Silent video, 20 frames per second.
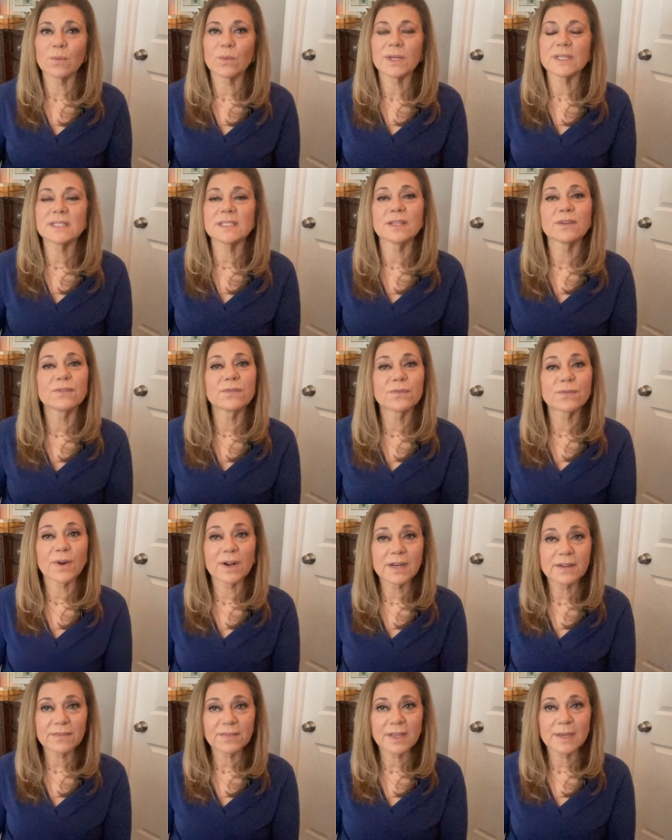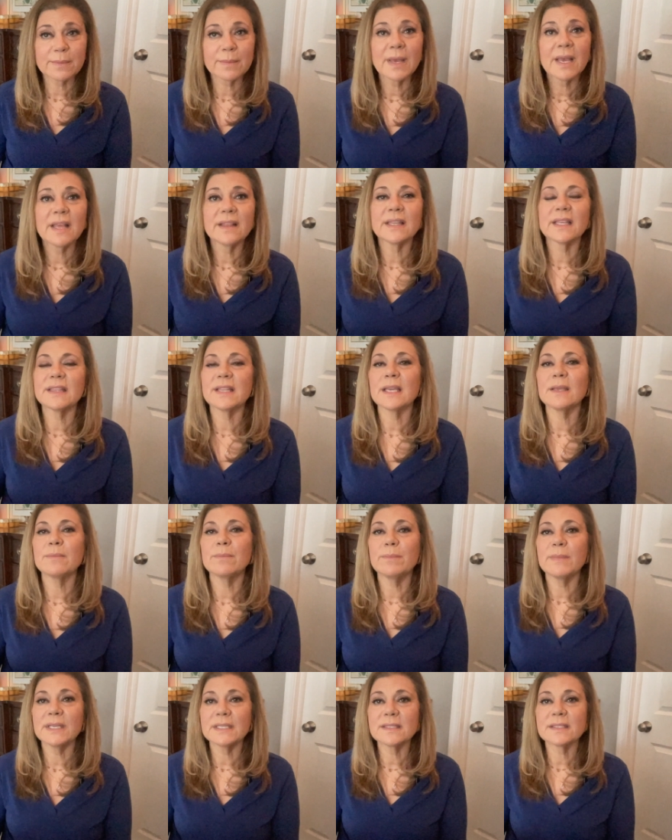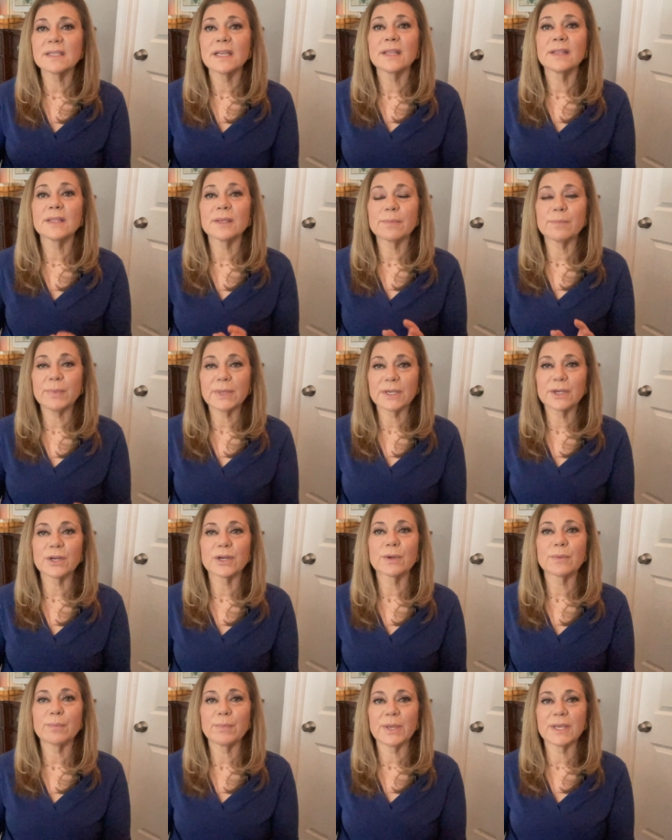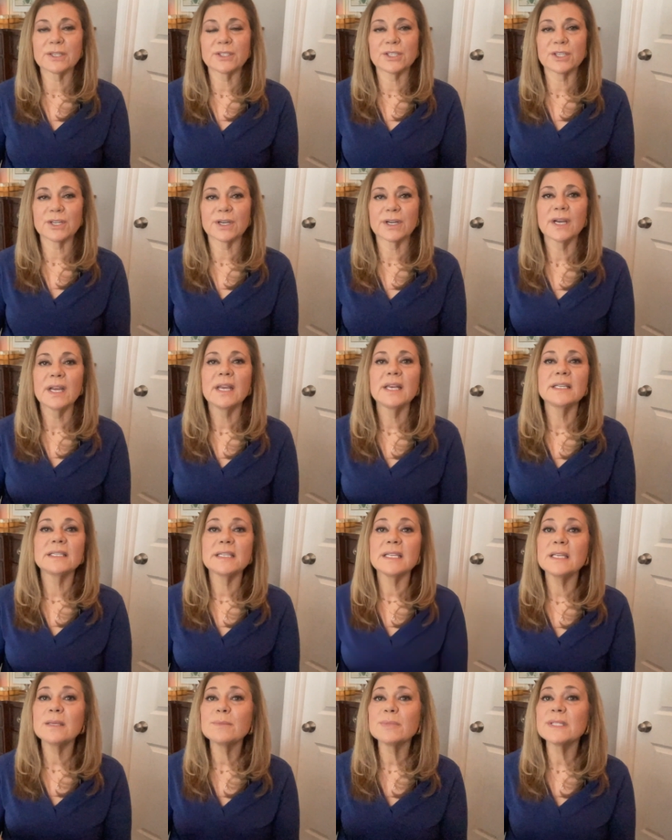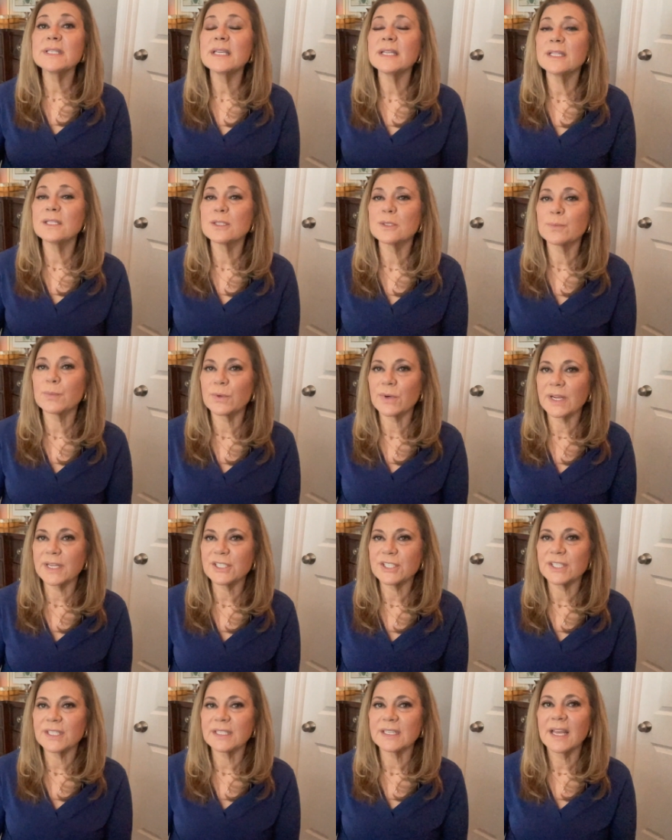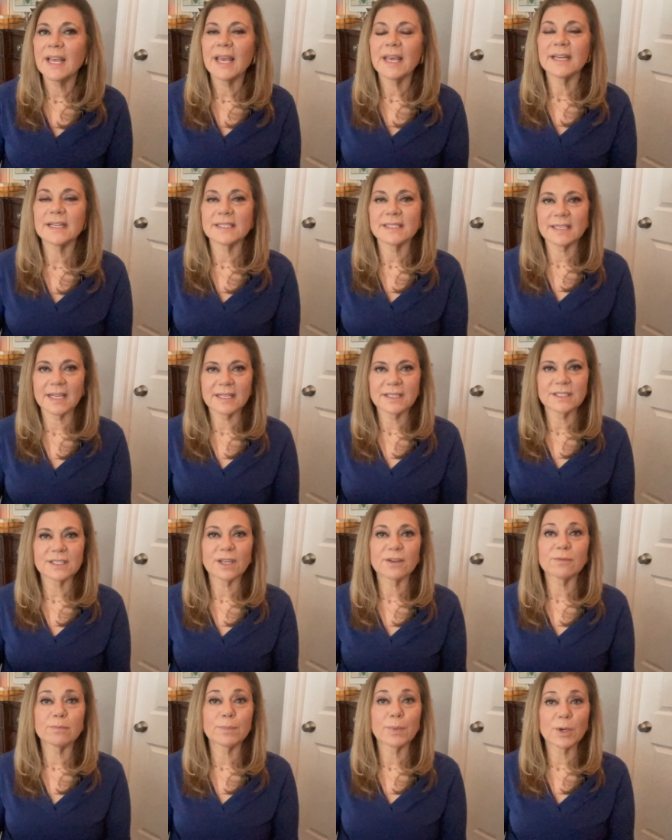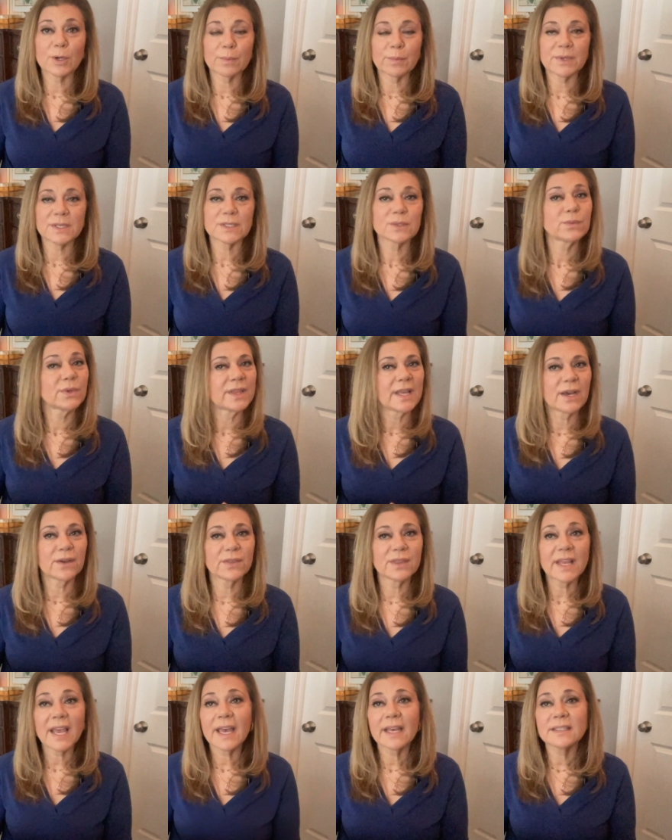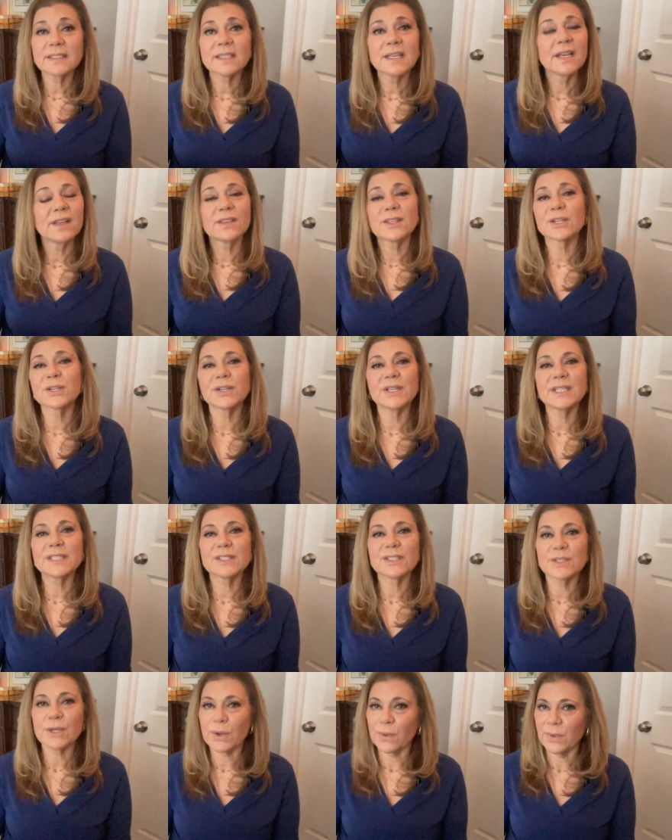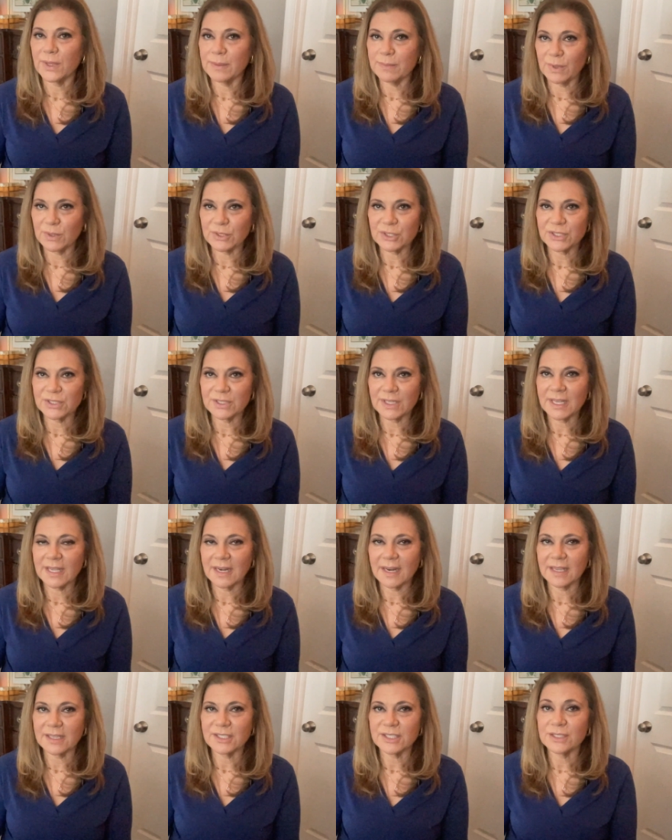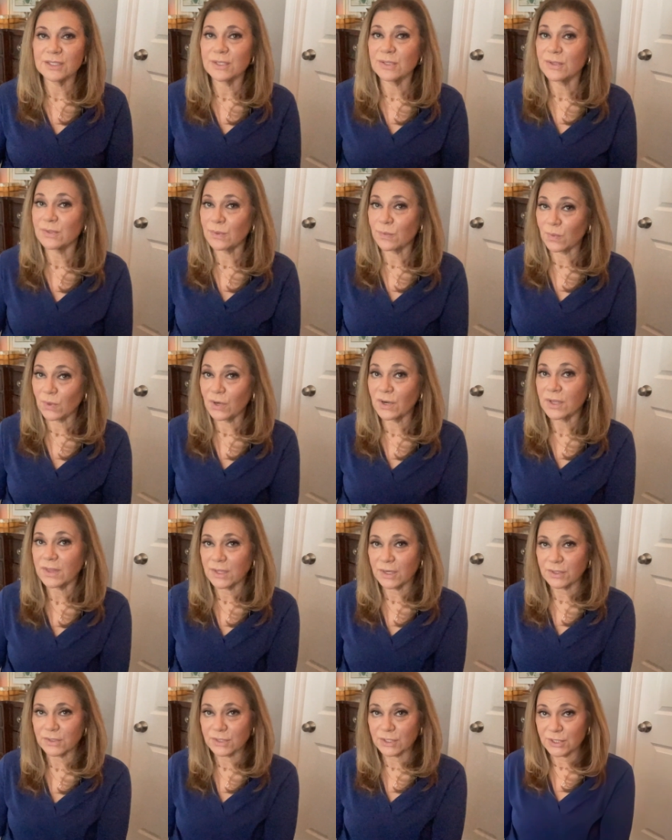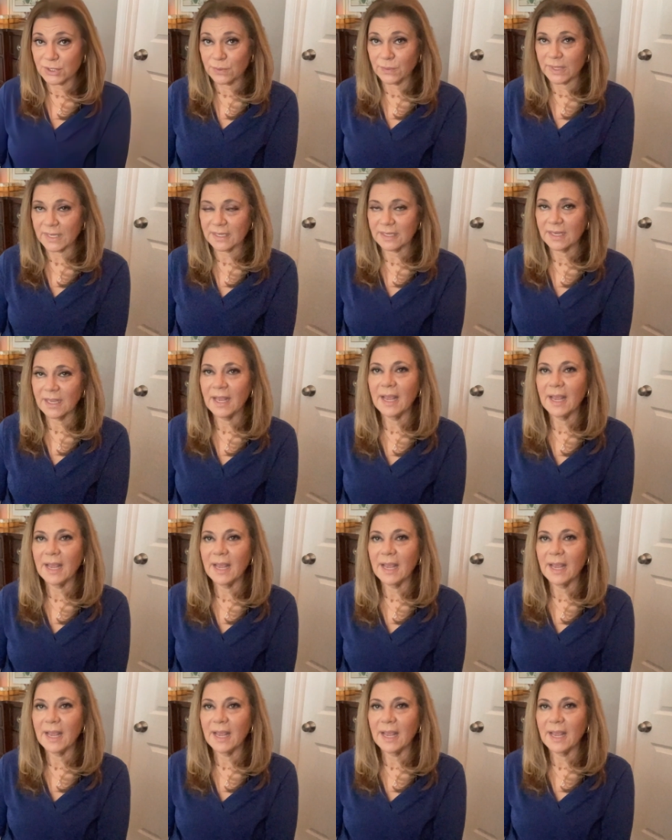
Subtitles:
what's in front of them that they miss the bigger picture. Teams need inspiration and a sense of purpose. Without that, there is no emotional connection to the work they're doing.